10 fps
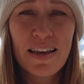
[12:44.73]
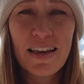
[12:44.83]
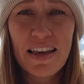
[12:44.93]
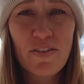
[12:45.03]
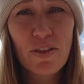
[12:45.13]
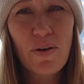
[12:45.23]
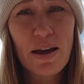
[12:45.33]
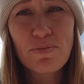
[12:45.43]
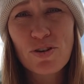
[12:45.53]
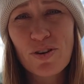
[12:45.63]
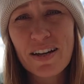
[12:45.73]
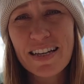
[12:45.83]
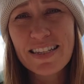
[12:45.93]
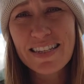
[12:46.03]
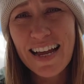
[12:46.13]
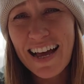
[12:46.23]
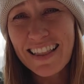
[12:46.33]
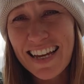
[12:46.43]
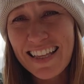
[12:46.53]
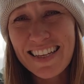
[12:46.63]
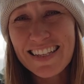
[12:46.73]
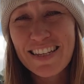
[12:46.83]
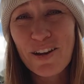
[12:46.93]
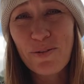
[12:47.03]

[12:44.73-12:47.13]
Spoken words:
Even though I'm sure it's not like this year